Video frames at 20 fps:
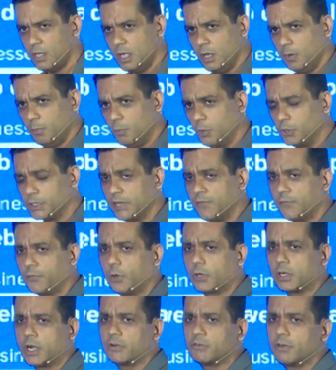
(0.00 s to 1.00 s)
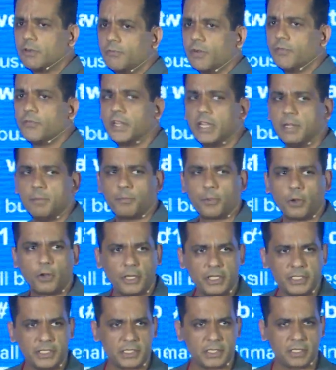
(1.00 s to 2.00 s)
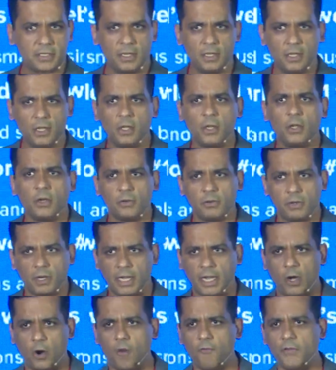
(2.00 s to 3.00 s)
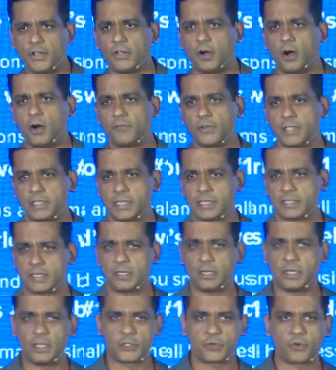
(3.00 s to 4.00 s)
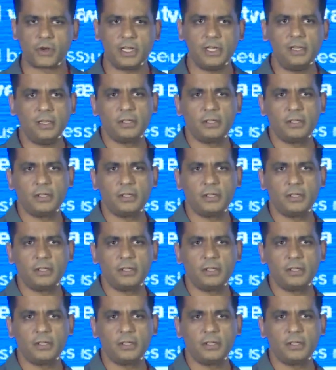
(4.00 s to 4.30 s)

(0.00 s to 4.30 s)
More than 450 employees with offices in Israel,